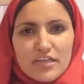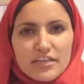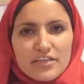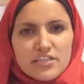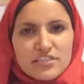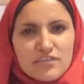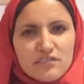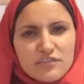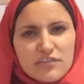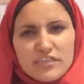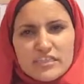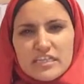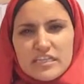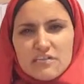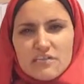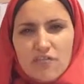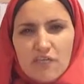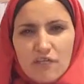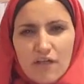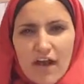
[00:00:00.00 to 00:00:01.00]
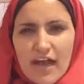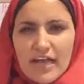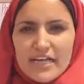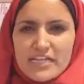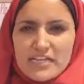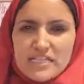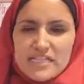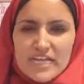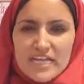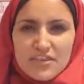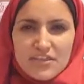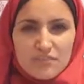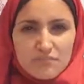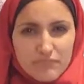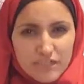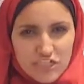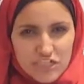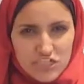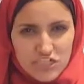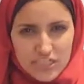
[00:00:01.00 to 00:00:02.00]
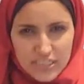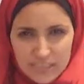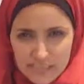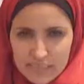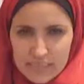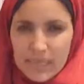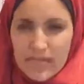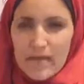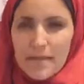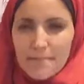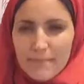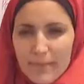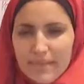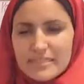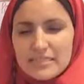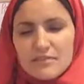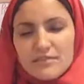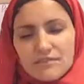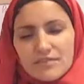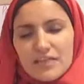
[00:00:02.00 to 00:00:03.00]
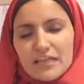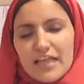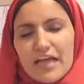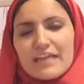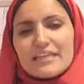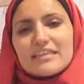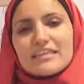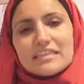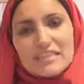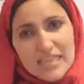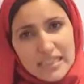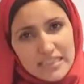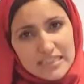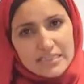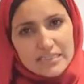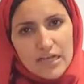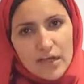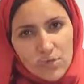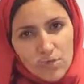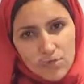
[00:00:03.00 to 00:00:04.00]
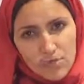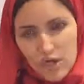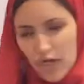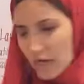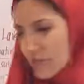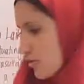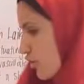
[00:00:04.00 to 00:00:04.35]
the difference in the variety and the richness makes them feel like this is a